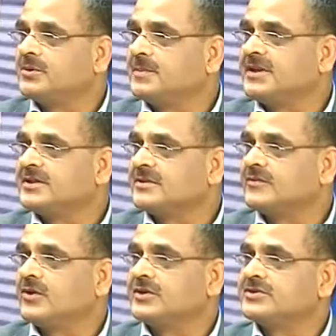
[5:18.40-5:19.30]
the place of
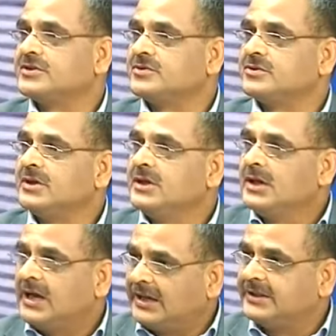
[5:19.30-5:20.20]
origin to
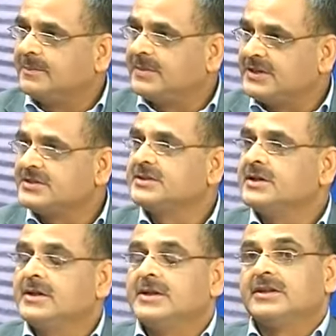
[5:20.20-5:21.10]
other place.
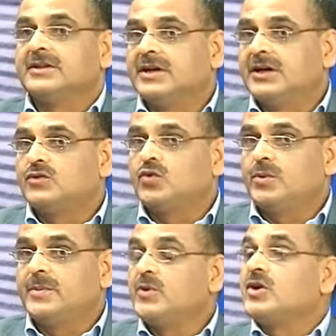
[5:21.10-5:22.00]
Third
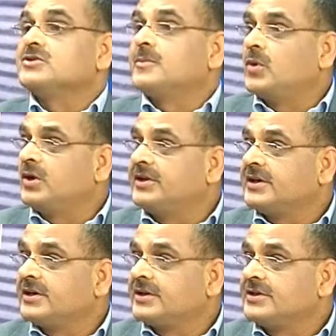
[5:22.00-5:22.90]
could be because of
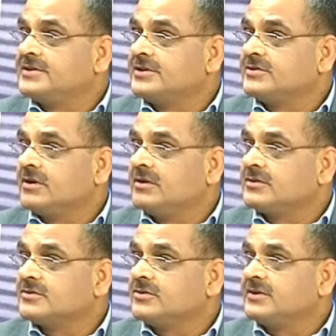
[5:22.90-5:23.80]
political reasons
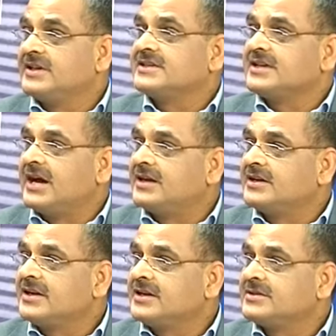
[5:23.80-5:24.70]
also. There is
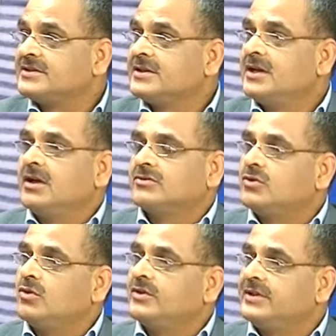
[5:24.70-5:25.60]
unrest.
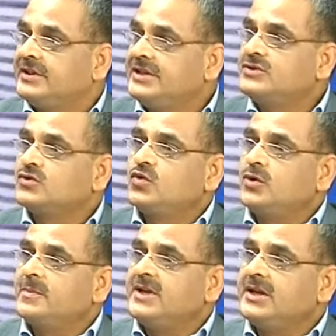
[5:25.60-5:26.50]
So this
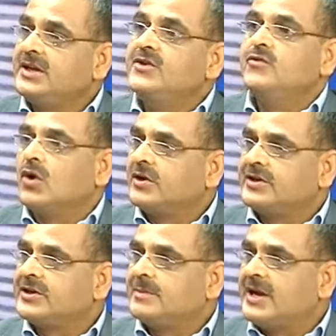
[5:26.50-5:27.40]
could be
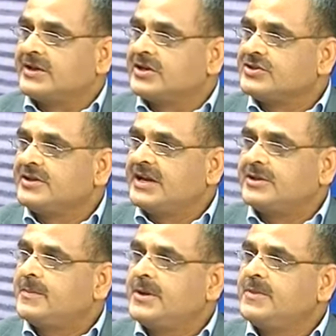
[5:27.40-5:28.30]
involuntary migration, that the
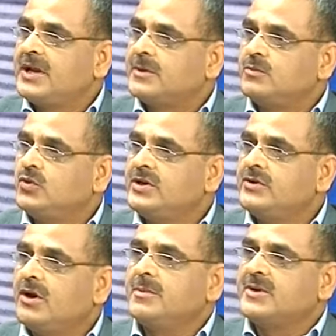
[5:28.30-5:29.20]
people are moving
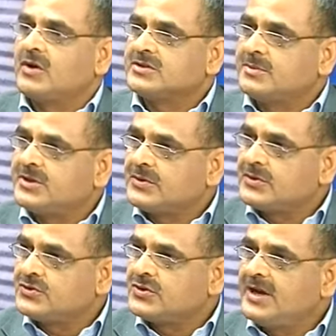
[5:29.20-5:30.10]
not because of their
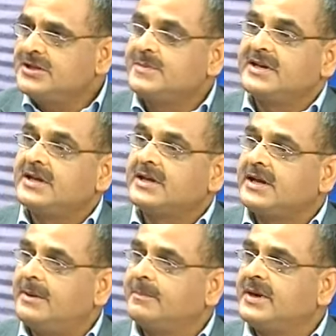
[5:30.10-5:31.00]
own choice, but they are
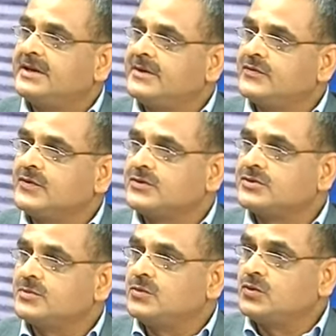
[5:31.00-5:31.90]
compelled and forced
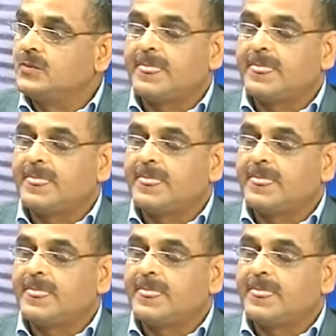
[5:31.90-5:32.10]
to move.